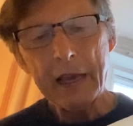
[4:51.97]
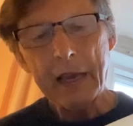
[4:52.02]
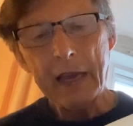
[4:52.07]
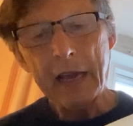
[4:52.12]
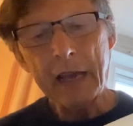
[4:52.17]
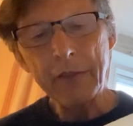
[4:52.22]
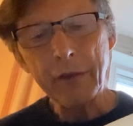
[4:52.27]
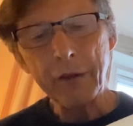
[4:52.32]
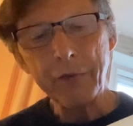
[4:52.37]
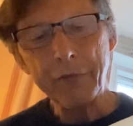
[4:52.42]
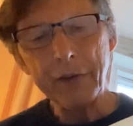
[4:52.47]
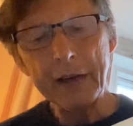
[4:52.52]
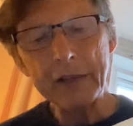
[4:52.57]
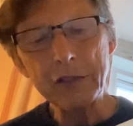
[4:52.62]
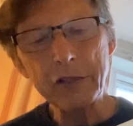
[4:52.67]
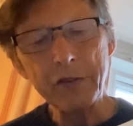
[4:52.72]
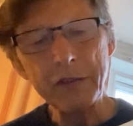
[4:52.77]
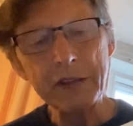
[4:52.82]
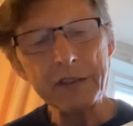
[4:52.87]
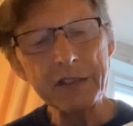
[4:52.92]
in the face
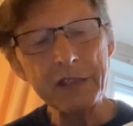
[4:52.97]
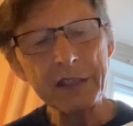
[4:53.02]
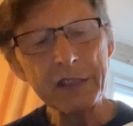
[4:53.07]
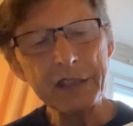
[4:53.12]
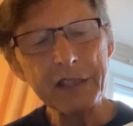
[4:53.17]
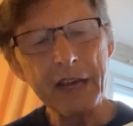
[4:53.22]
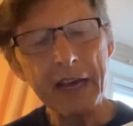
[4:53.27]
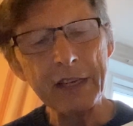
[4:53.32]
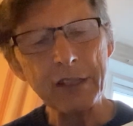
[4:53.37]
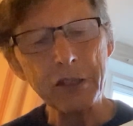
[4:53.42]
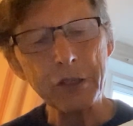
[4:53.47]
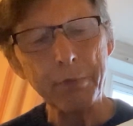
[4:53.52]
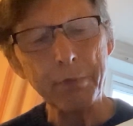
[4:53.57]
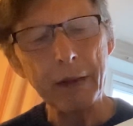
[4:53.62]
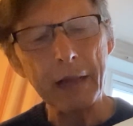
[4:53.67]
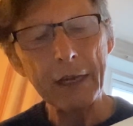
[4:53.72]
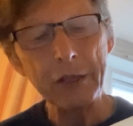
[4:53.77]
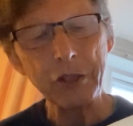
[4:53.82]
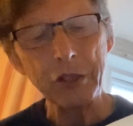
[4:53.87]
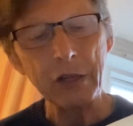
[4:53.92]
of this intense
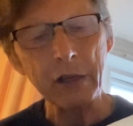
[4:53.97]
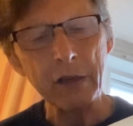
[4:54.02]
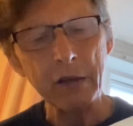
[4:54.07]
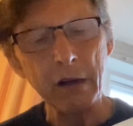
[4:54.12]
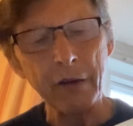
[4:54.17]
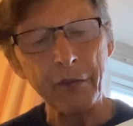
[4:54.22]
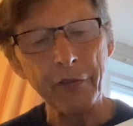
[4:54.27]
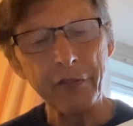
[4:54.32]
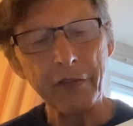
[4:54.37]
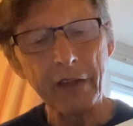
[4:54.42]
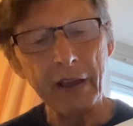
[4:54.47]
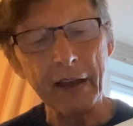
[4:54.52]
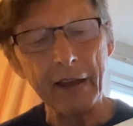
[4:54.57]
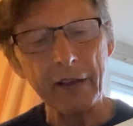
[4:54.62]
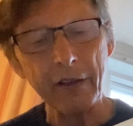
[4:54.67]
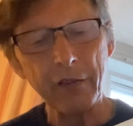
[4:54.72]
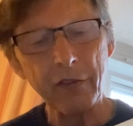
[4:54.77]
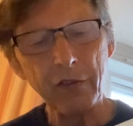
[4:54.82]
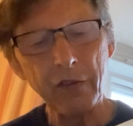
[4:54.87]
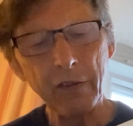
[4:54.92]
pleasure of
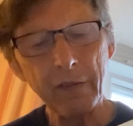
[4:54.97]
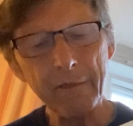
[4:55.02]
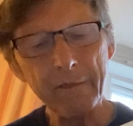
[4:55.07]
sex.